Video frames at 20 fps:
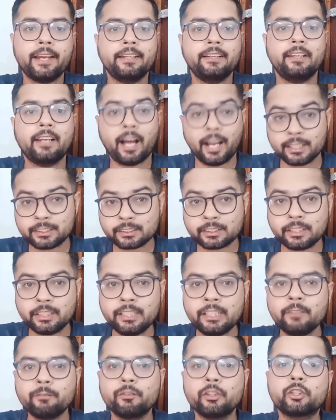and
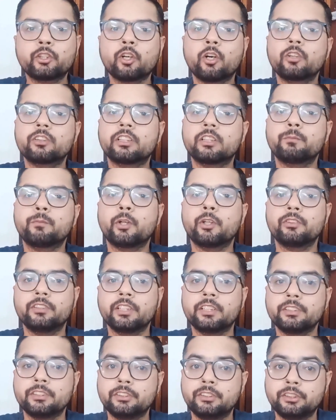lastly, we talked
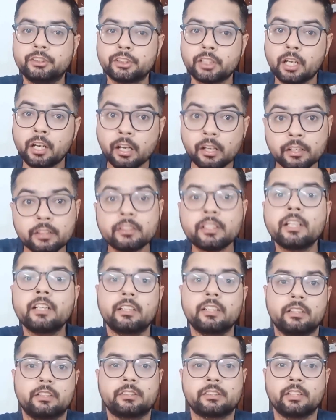about the
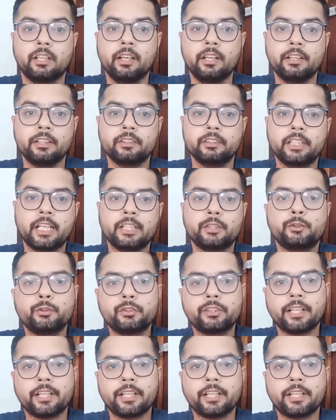journals that